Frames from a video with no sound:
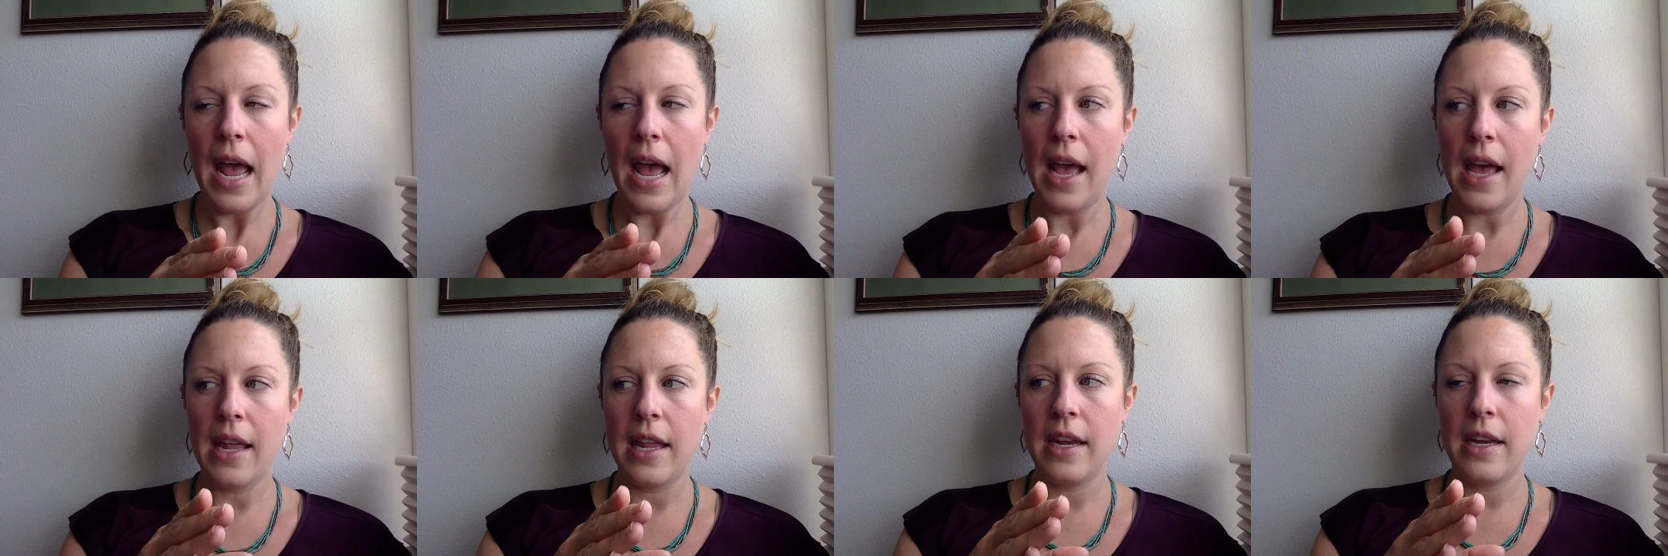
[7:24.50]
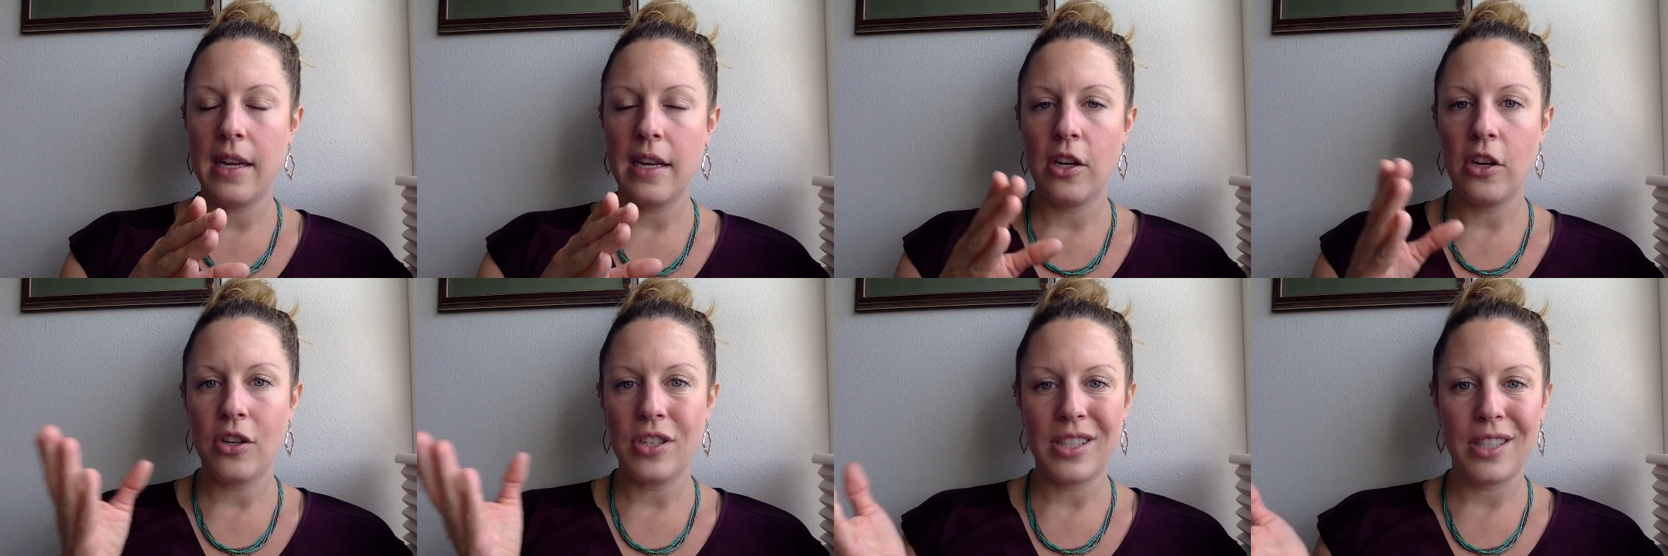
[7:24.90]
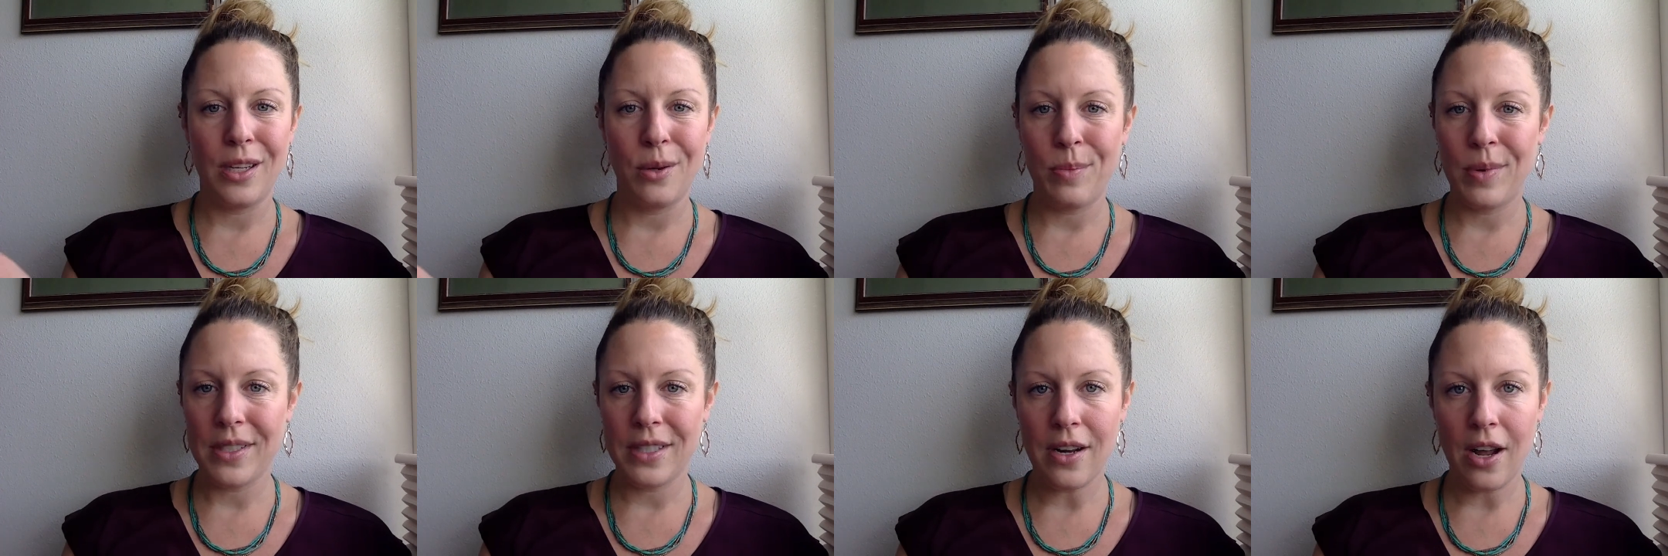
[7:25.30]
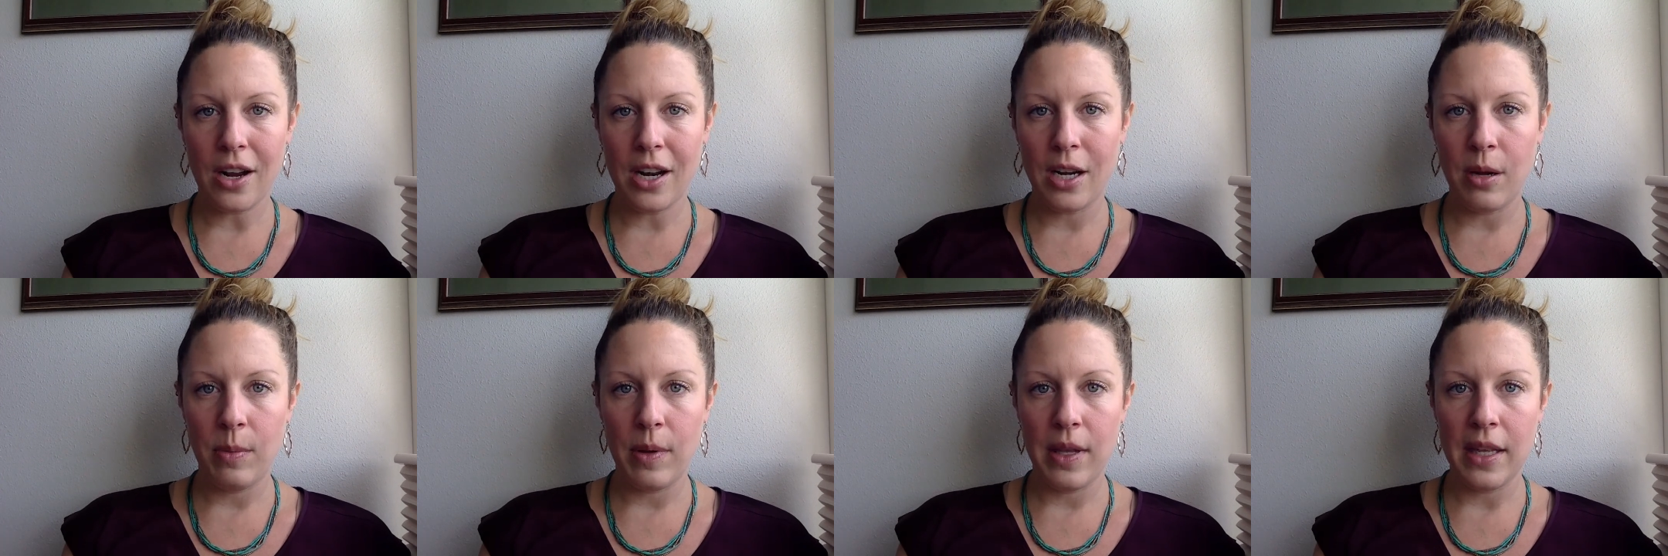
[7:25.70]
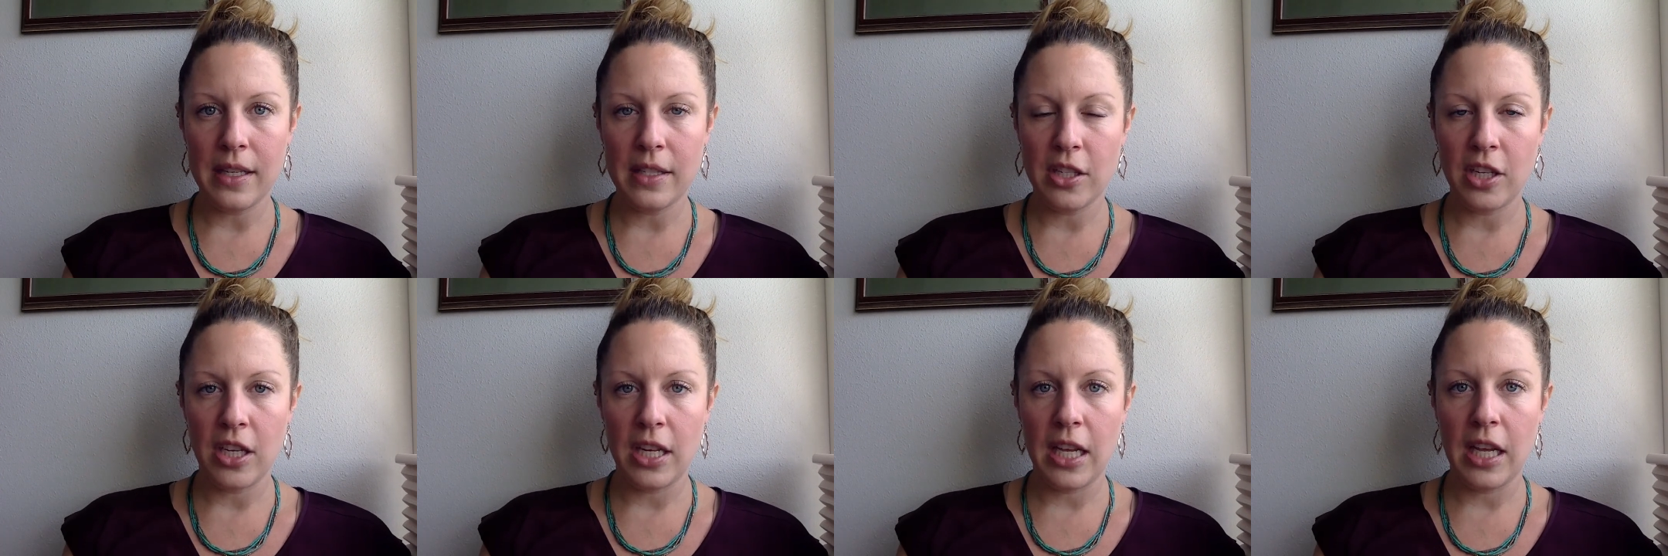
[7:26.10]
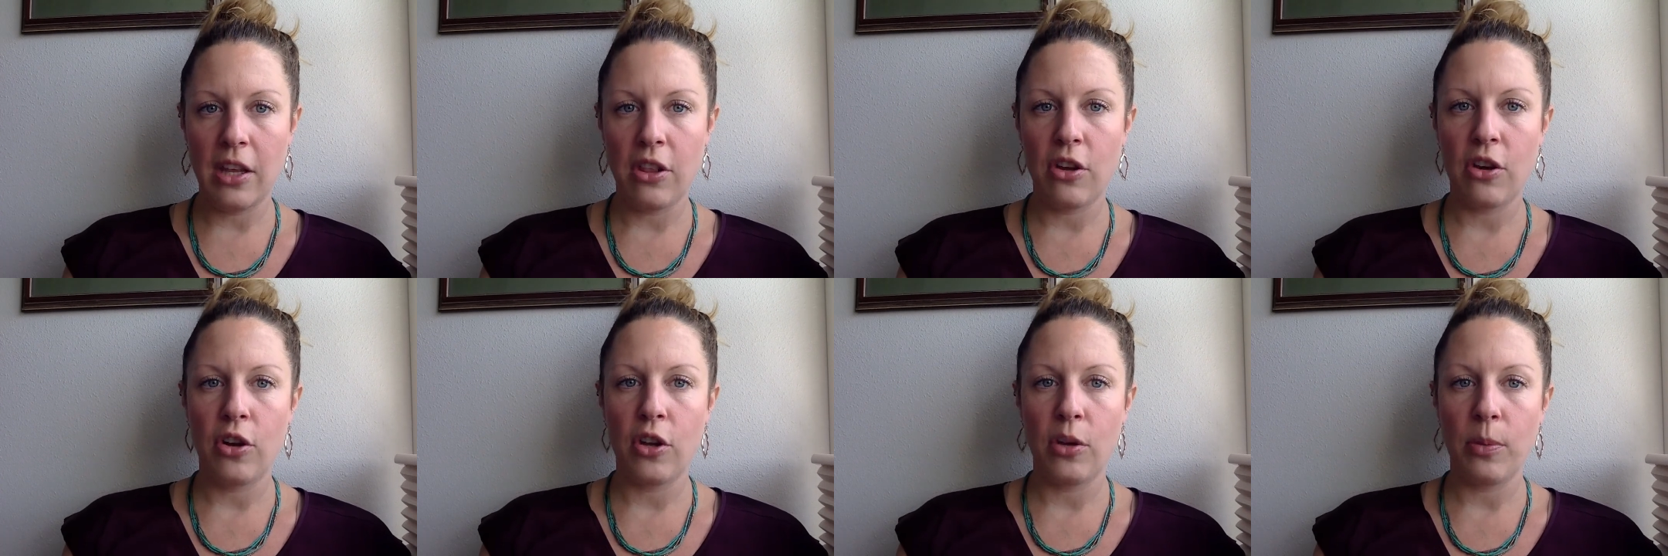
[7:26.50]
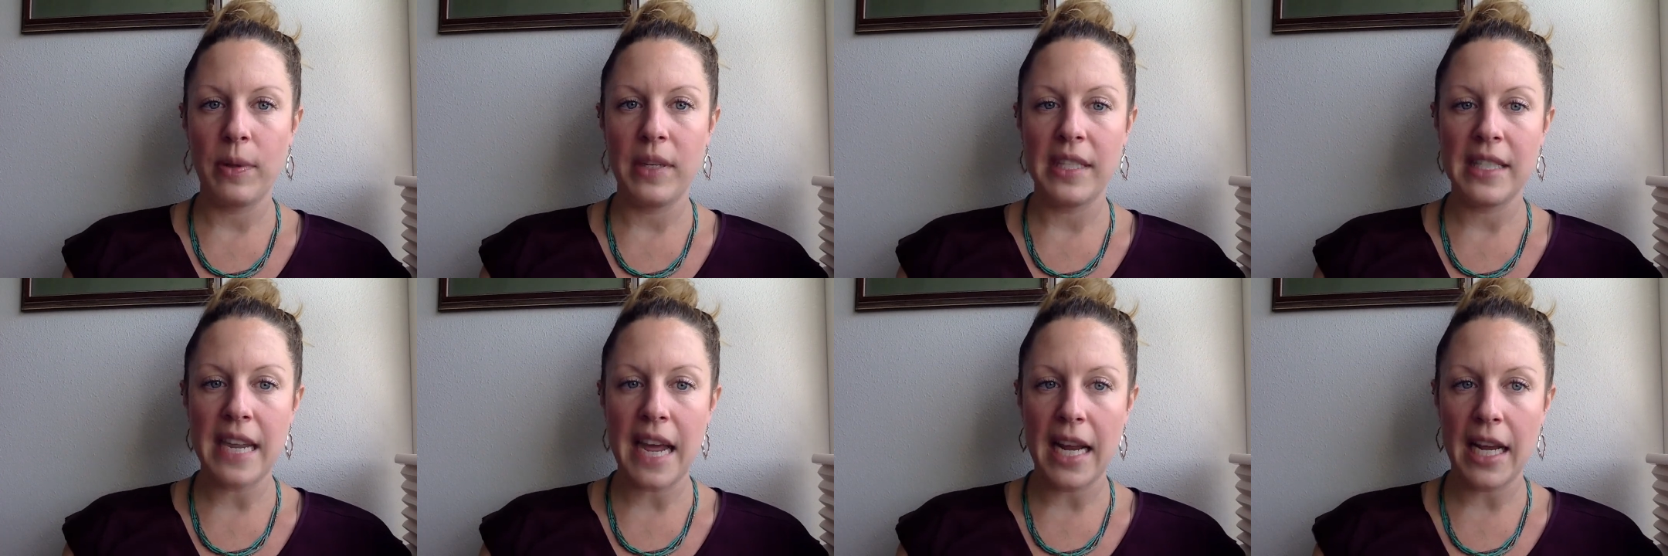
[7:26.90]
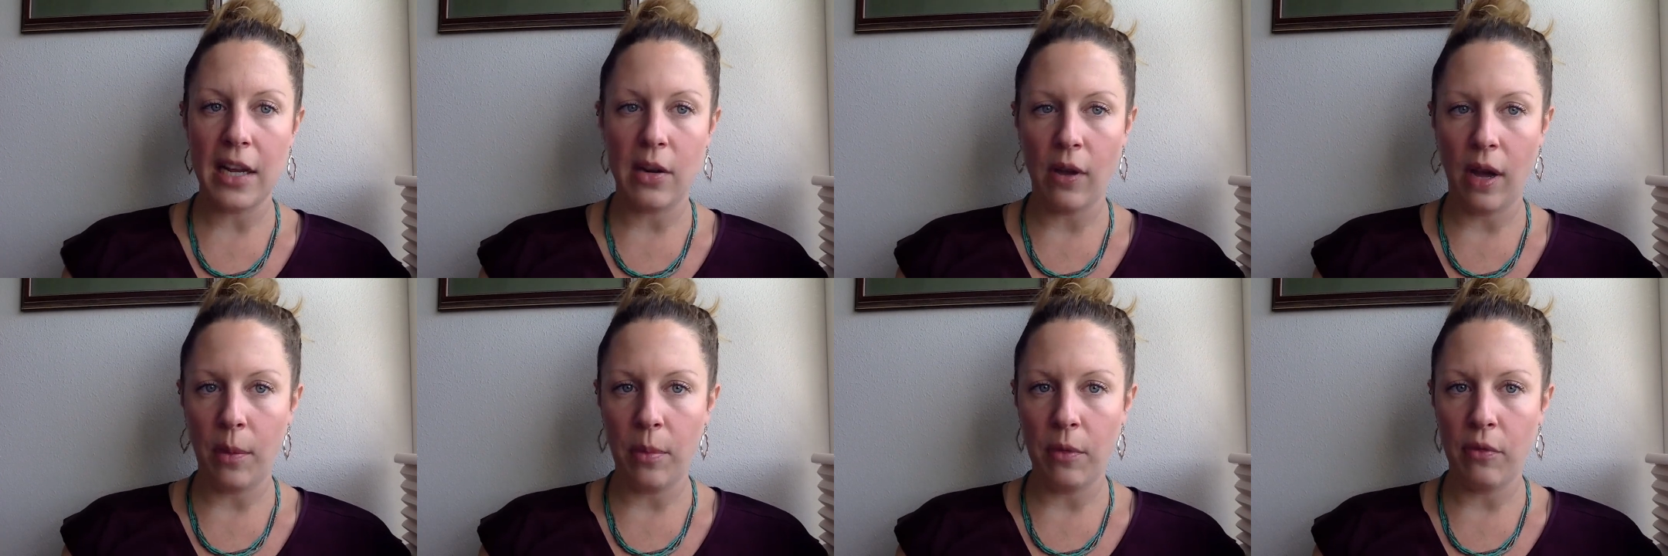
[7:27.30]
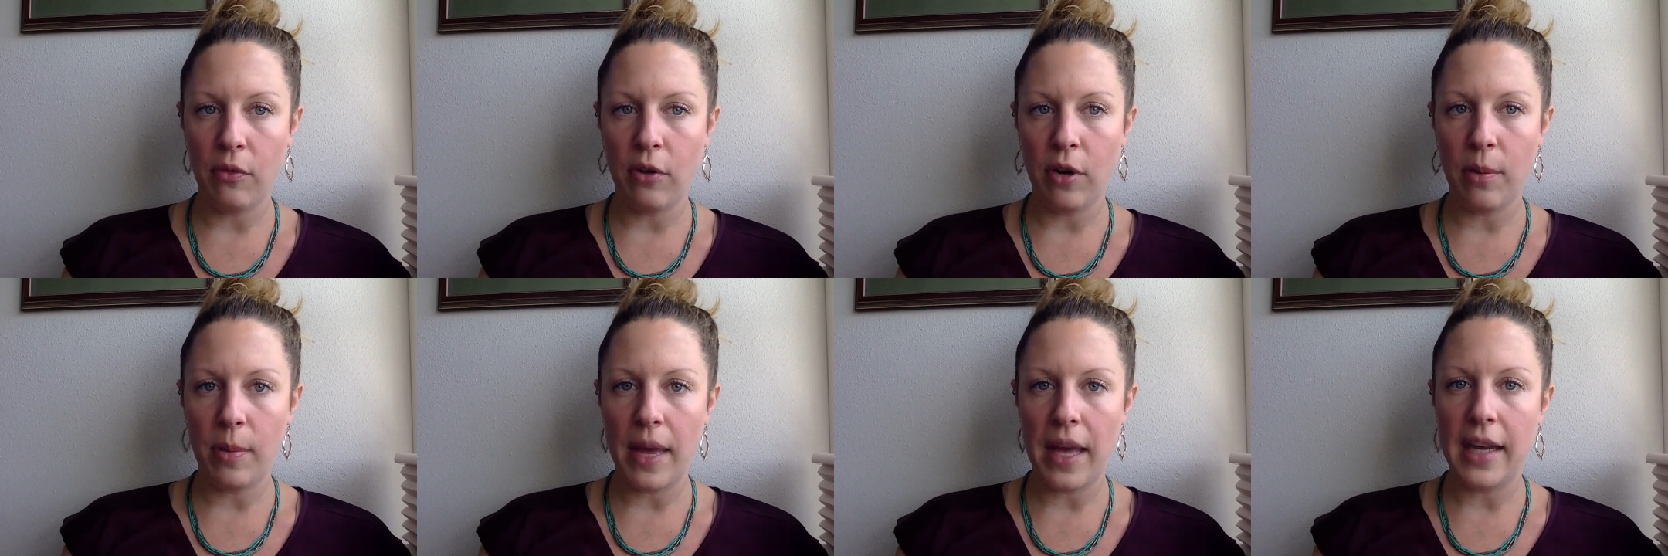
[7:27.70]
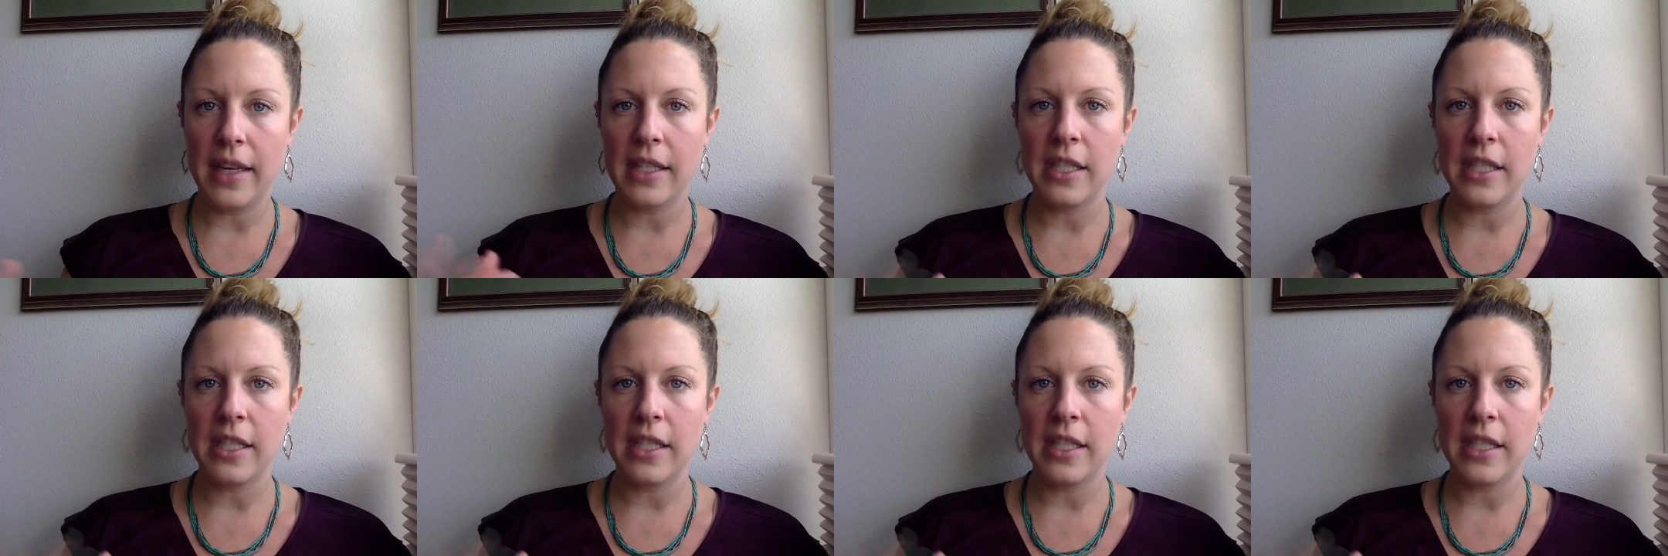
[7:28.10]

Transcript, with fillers: and your sleep is not going to be as good either. You'll be snacking right before bed.